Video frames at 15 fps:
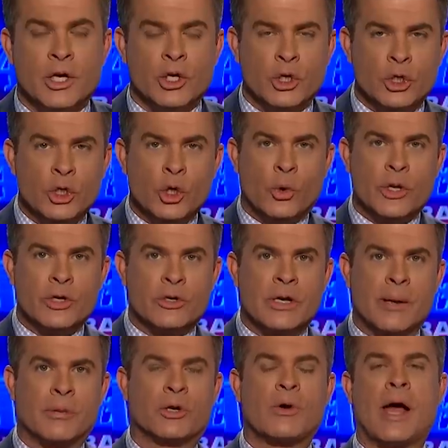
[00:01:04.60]
You and your
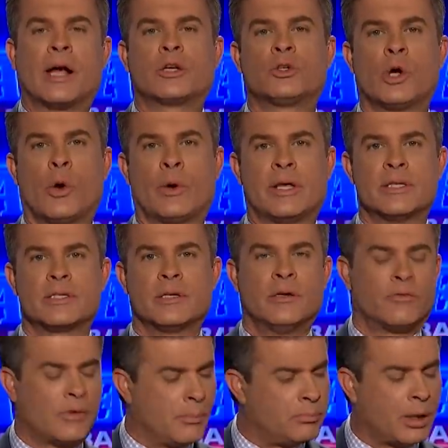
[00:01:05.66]
Democrat cronies,
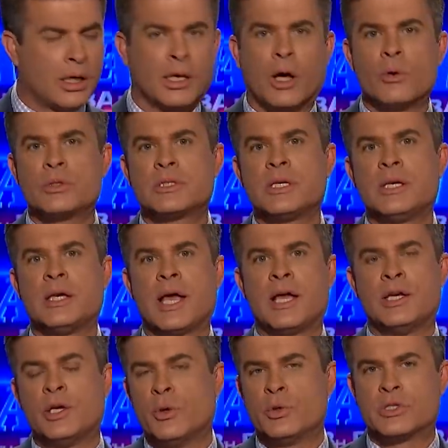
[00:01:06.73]
from Pelosi
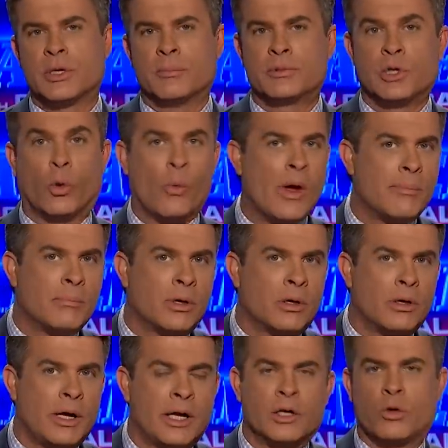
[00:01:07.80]
and Newsom to
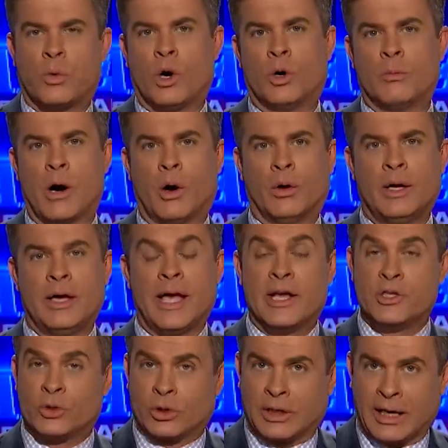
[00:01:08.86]
Whitmer and Cuomo
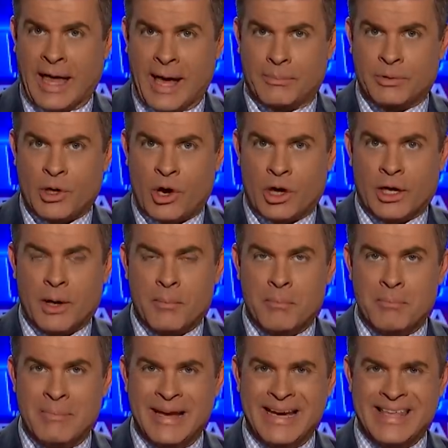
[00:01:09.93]
and your lapdog
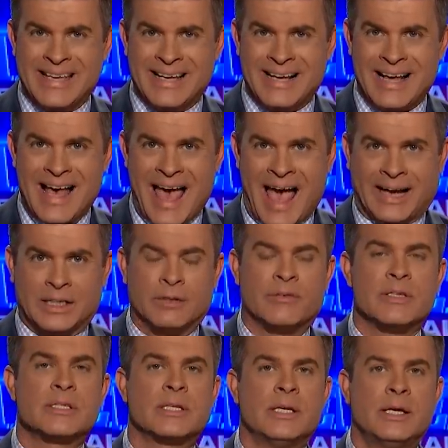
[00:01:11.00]
media
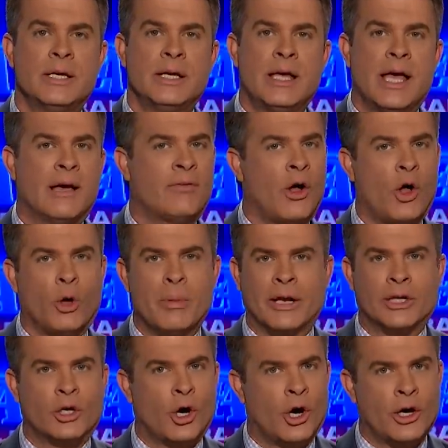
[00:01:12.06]
activists, have all
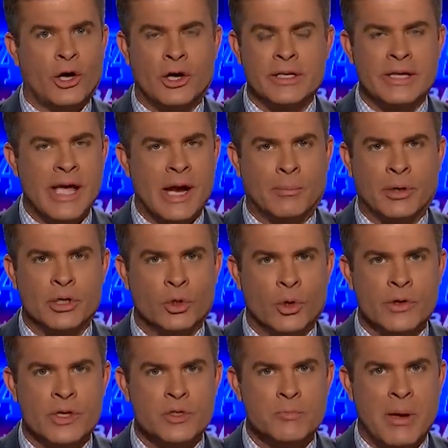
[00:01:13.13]
been caught on camera
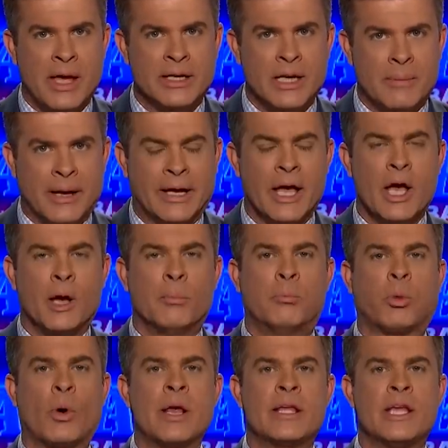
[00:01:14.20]
during this pandemic
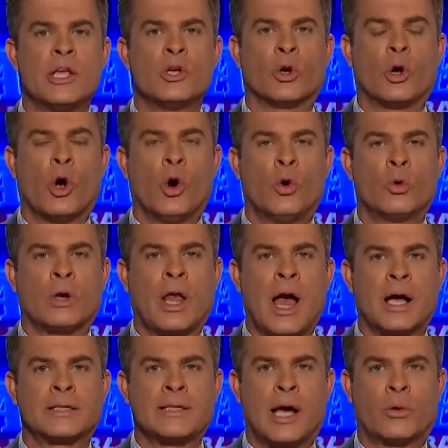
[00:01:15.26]
breaking your own
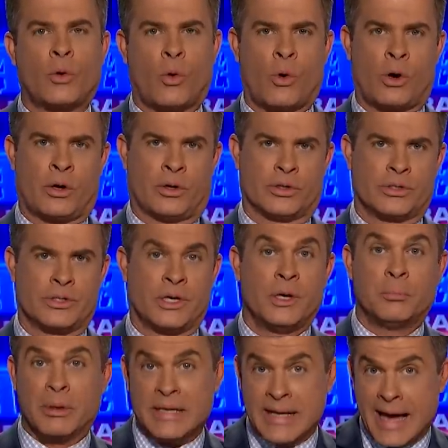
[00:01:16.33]
lockdown orders.
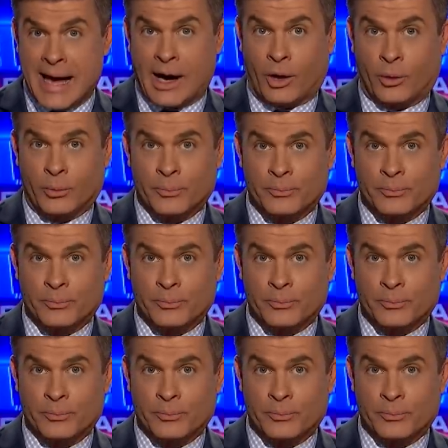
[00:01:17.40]
But now,